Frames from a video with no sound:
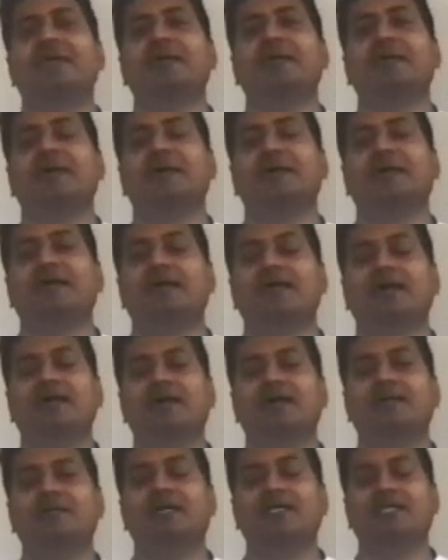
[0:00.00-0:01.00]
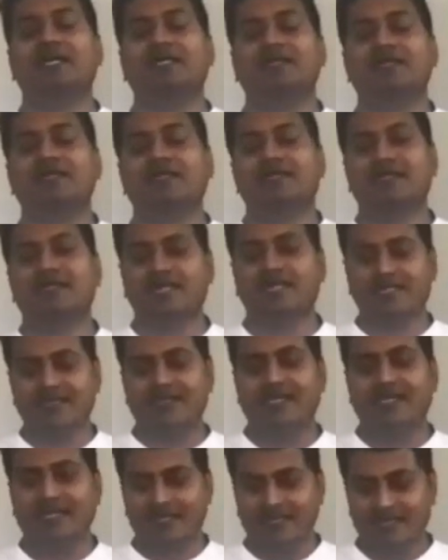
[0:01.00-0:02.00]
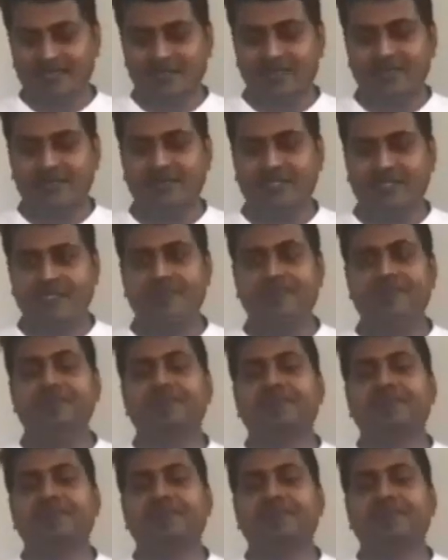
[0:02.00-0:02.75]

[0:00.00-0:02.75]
Patanjali says that is yoga.